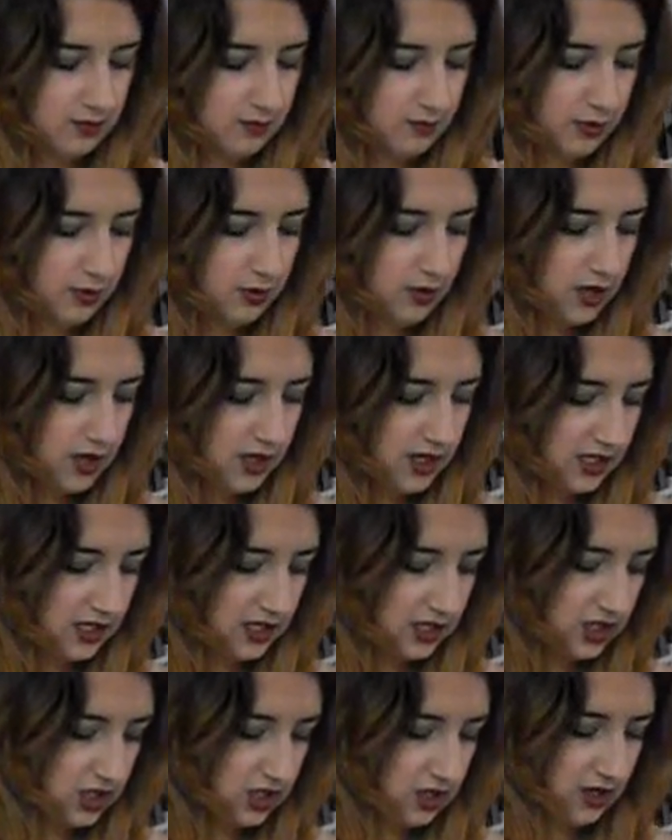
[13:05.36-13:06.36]

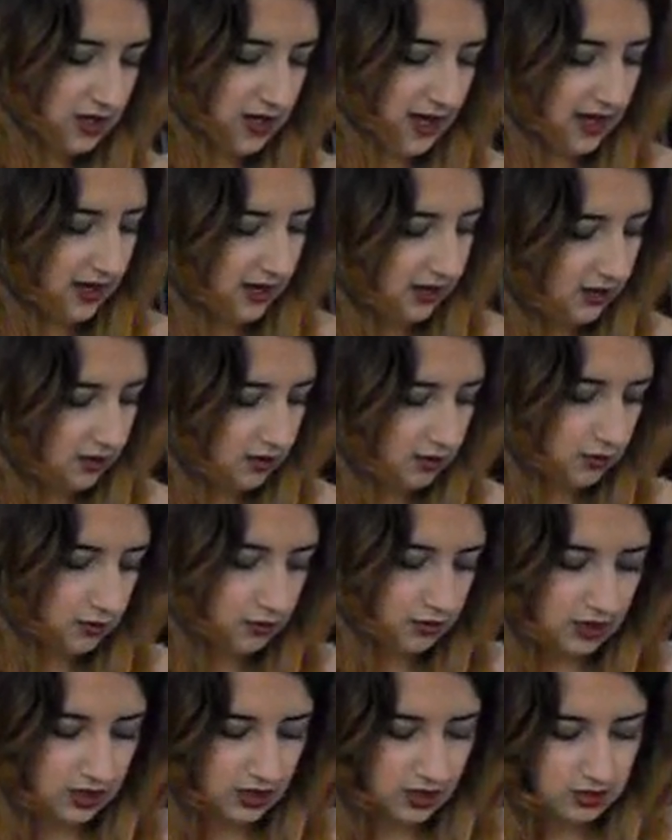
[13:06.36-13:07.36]
Prior to getting
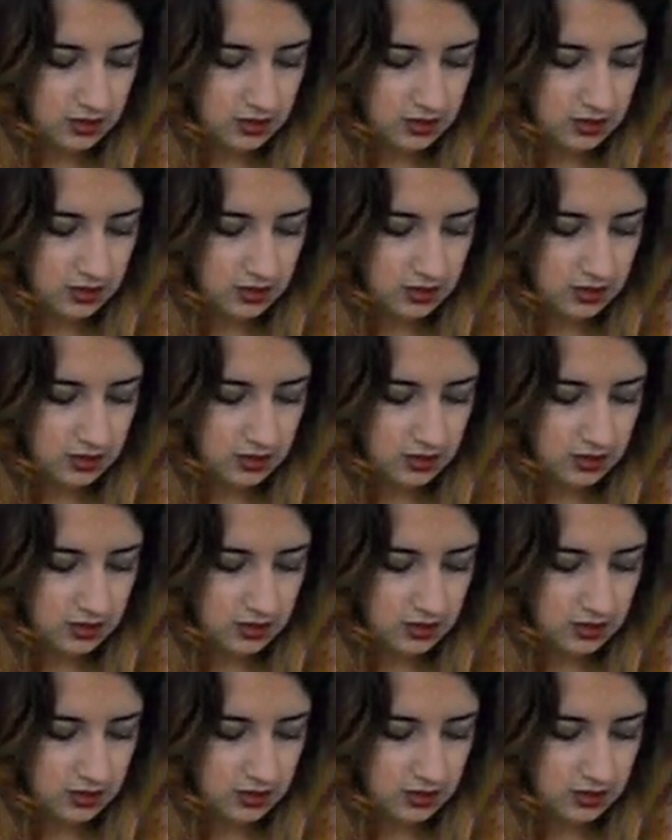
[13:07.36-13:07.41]
all the